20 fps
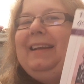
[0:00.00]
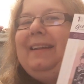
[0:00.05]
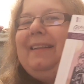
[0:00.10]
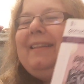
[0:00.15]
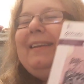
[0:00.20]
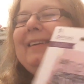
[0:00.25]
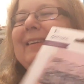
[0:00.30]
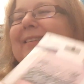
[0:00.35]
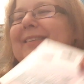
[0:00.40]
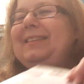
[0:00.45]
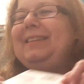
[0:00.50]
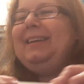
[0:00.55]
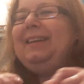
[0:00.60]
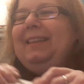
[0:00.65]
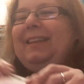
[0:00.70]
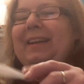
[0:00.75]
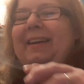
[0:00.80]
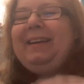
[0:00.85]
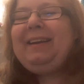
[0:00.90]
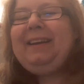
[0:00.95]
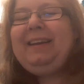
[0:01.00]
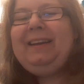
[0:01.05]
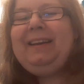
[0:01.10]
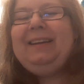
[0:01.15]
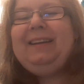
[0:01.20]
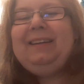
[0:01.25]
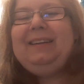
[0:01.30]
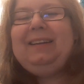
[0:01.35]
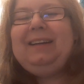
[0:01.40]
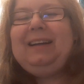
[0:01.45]
Thanks, Hilary.
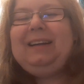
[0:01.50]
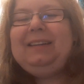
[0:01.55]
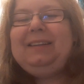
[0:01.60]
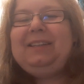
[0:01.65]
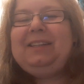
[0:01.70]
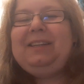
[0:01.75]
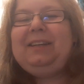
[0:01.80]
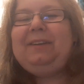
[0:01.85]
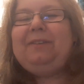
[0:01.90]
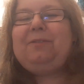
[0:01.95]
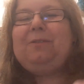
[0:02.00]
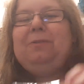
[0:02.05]
And she has